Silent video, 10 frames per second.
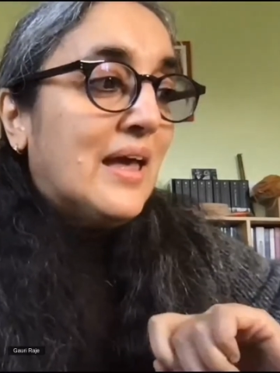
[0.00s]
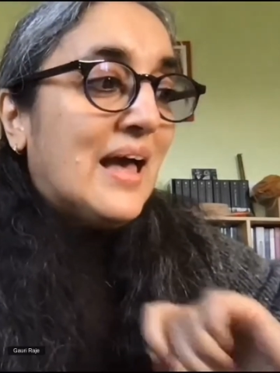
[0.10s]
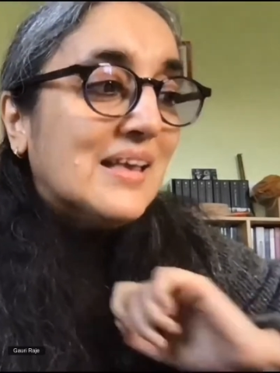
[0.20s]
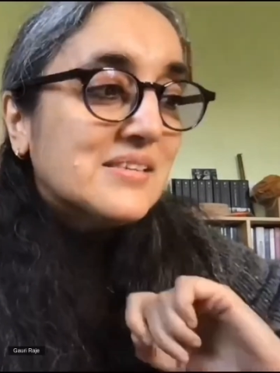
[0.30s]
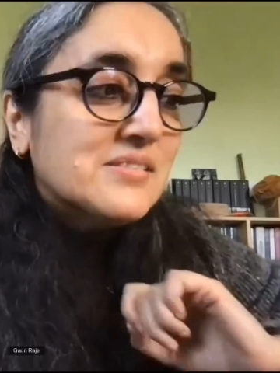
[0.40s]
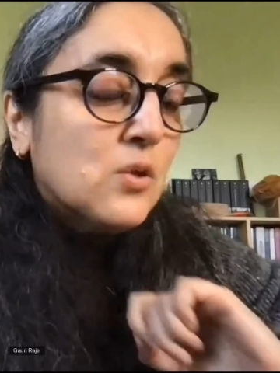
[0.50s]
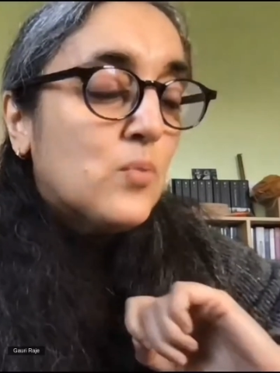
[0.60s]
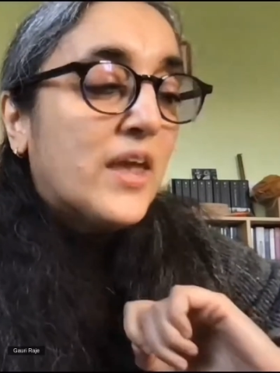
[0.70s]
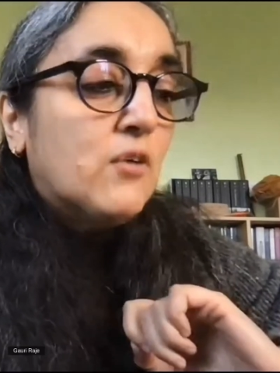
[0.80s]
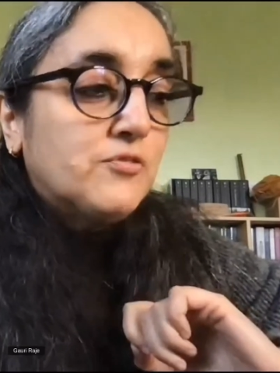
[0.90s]
As is the
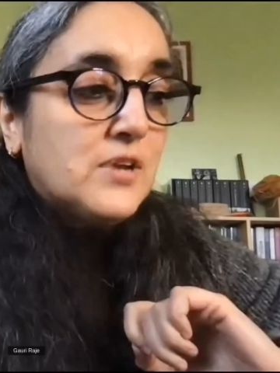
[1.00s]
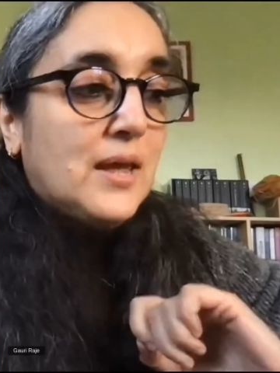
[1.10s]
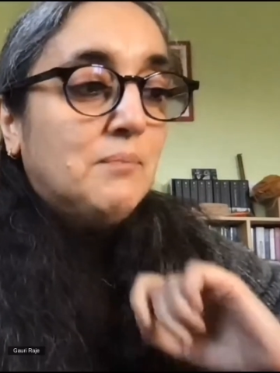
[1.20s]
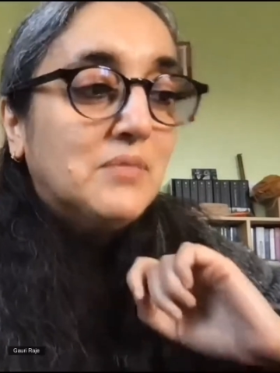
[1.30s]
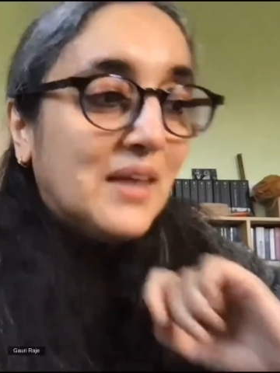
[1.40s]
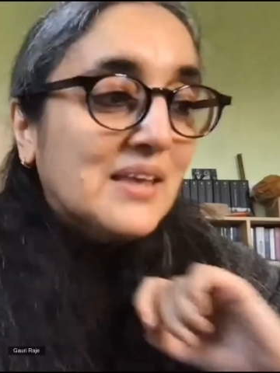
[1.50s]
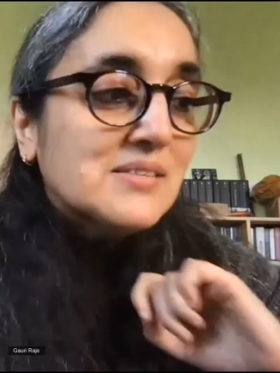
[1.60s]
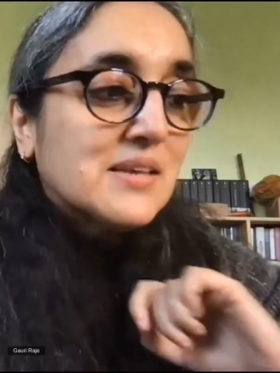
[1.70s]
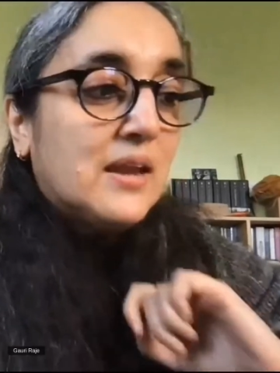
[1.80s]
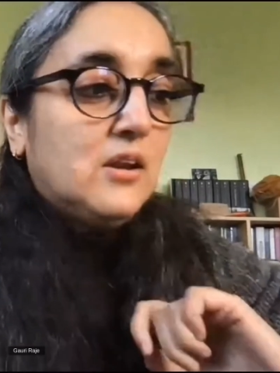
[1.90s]
way of time,
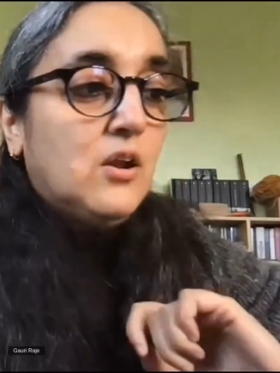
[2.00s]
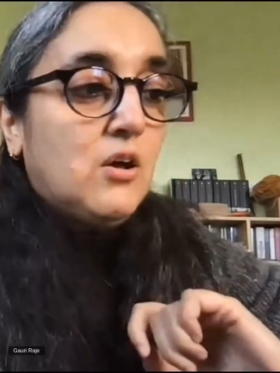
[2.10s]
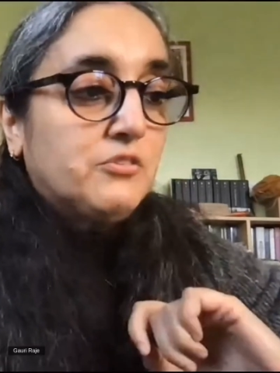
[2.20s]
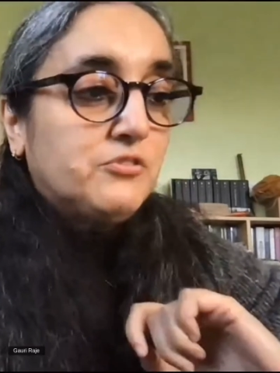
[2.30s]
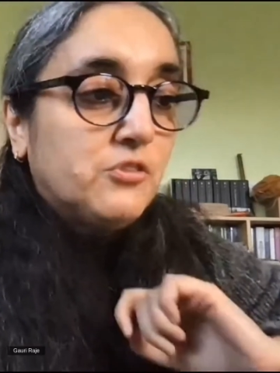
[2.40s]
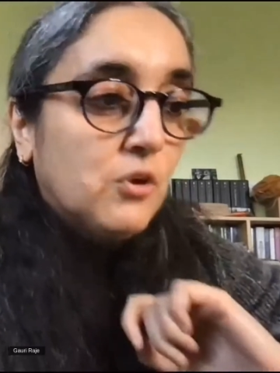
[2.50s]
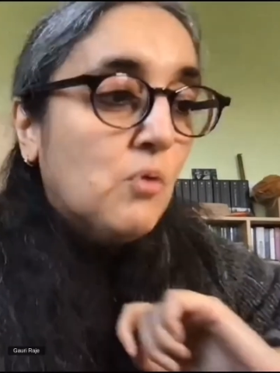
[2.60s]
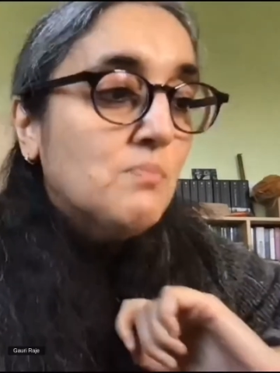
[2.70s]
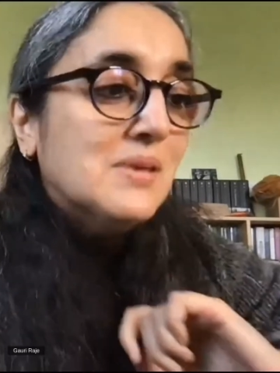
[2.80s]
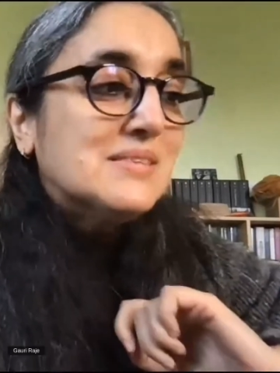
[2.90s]
things get lost,
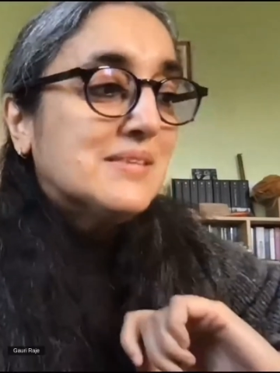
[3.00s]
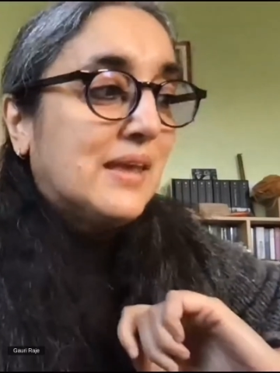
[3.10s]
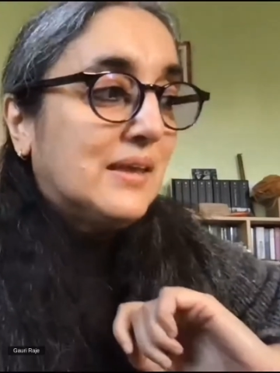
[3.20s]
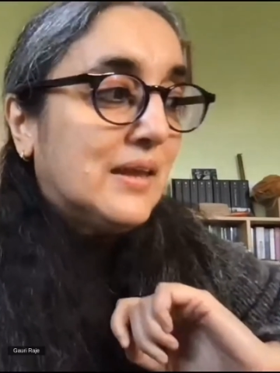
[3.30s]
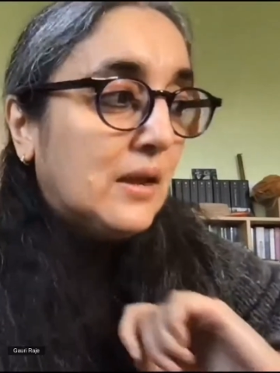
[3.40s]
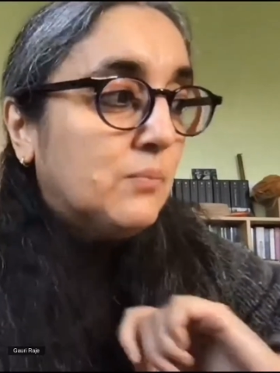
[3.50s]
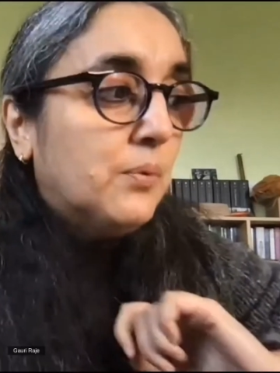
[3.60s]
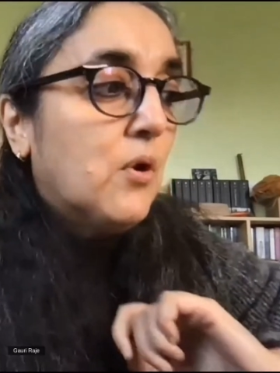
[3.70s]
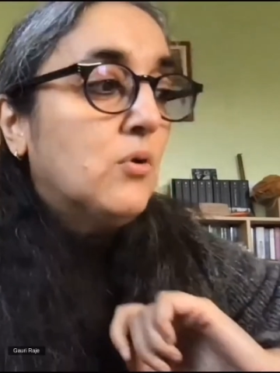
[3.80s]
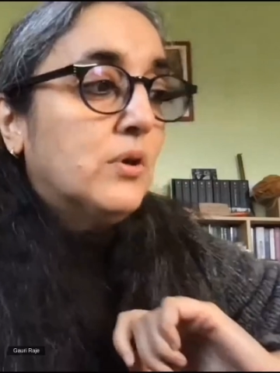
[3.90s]
go missing, get
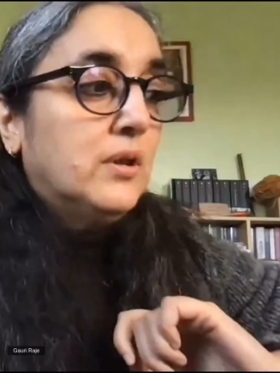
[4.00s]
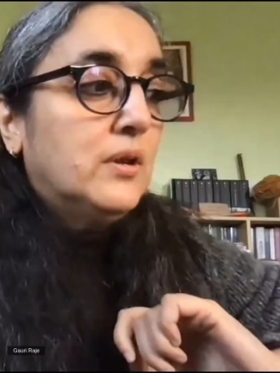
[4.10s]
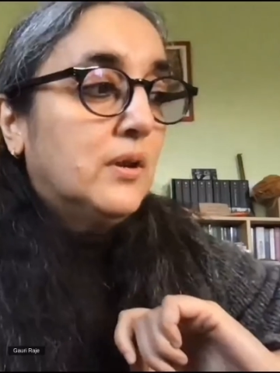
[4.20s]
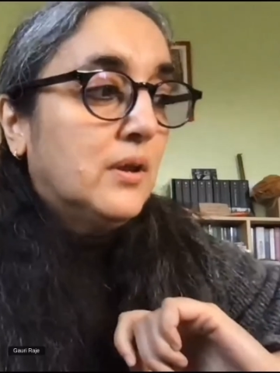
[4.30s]
broken.